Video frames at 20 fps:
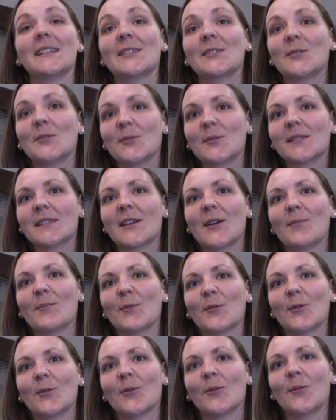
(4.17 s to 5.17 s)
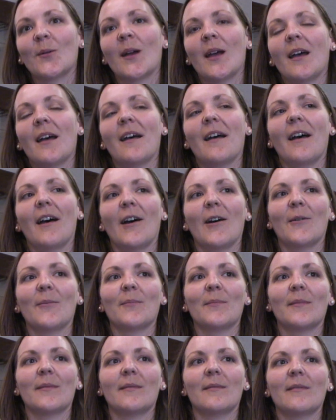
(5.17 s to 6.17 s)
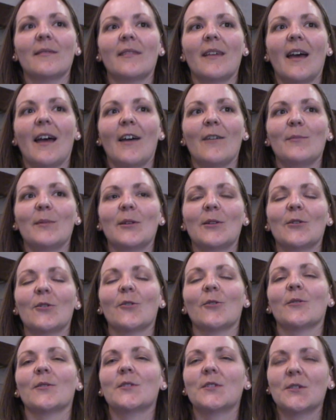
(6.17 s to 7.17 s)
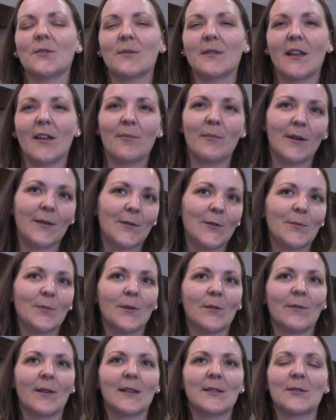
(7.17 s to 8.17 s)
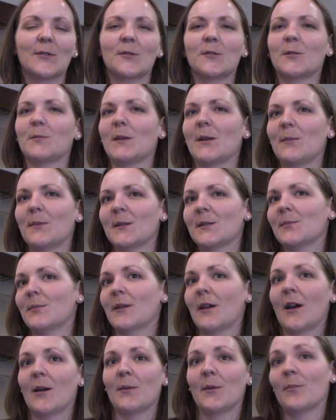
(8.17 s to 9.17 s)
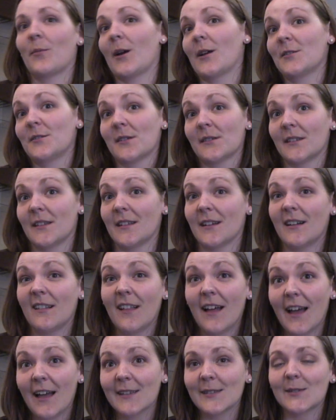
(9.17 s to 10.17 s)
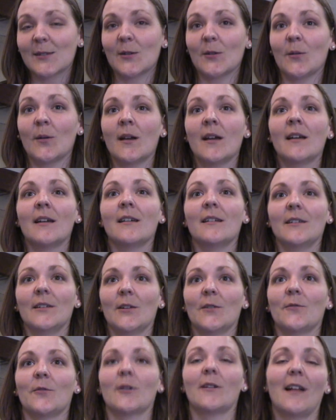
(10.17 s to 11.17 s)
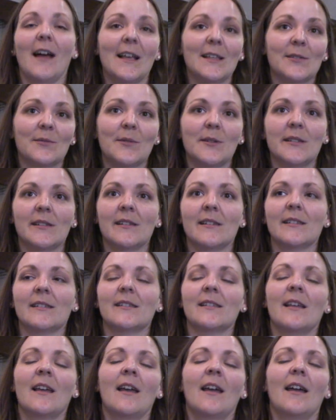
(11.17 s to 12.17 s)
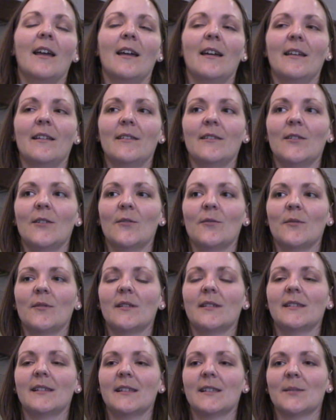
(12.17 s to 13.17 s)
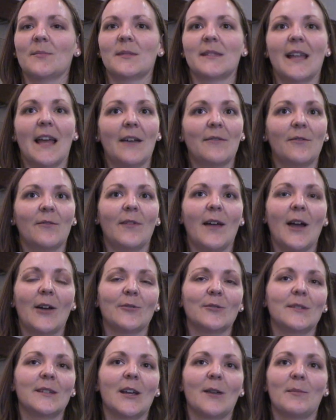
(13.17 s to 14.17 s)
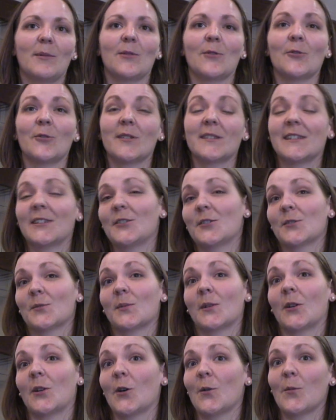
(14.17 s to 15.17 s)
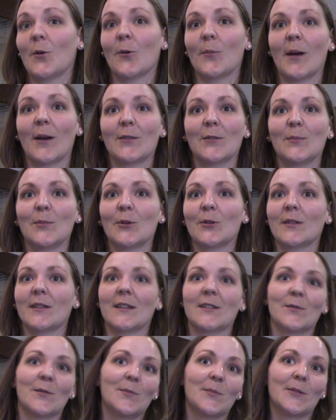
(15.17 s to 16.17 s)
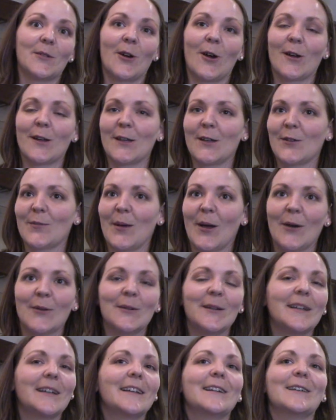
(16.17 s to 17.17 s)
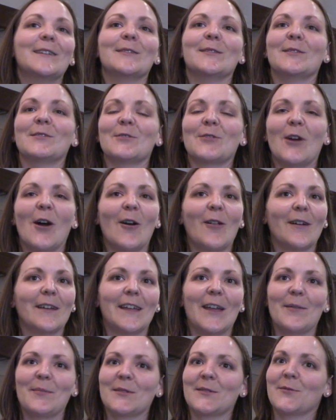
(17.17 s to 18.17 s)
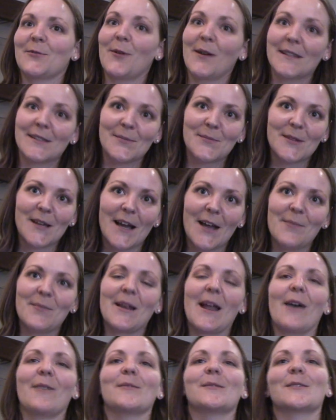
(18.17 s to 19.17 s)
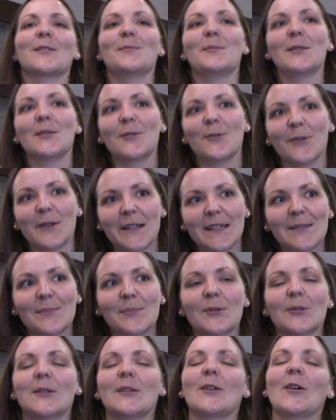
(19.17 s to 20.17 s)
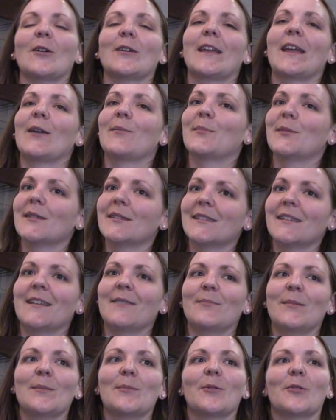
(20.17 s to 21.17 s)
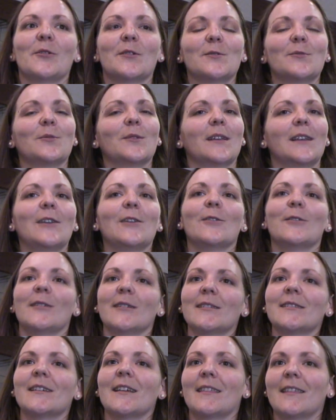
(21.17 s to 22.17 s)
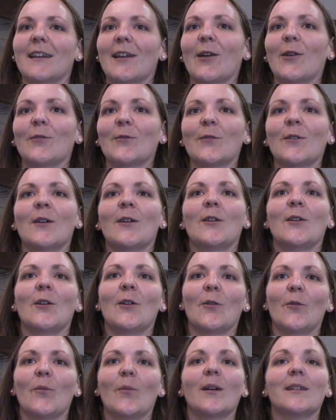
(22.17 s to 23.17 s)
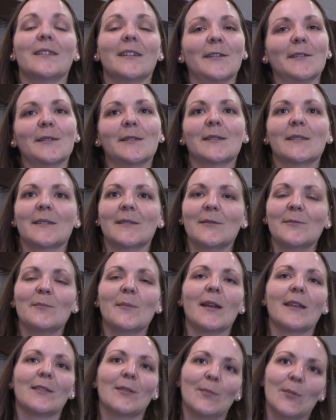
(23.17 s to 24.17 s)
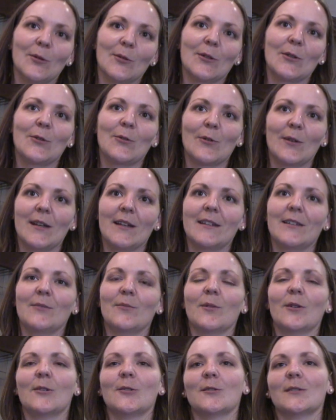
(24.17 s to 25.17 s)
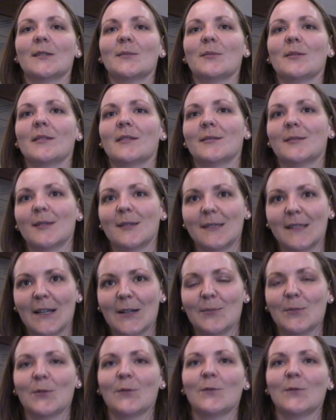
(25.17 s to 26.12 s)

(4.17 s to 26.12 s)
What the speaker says: Students come through that have been encouraged to attend by their professors, or maybe it's become a project in the class, so for class reasons, and you see some staff and faculty coming through because they just want to know more about the building, because we've been talking about Lindner Hall on campus for quite some time and how it's going to be the greenest building on campus, and people are just really curious, I think, of what does make the building green and what are some of the sustainable